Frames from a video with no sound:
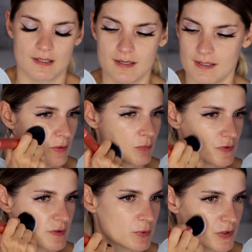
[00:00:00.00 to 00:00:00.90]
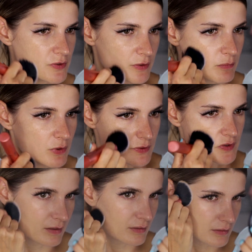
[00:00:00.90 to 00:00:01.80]
I don't want to put too much,
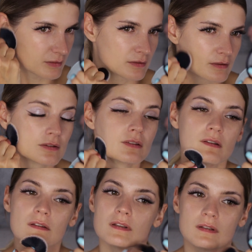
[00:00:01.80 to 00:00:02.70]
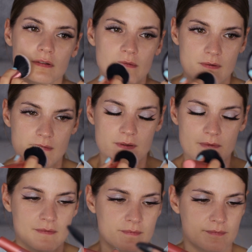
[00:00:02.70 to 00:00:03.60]
so I'm not going directly
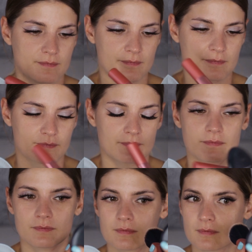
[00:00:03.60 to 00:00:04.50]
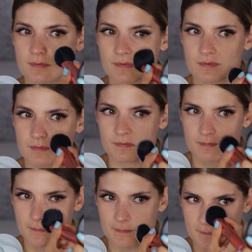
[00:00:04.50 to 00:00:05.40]
with the foundation
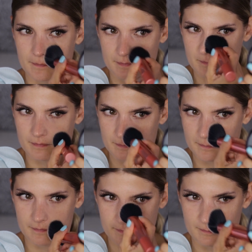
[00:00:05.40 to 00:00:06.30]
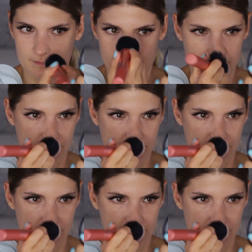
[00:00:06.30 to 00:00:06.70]
onto the brush.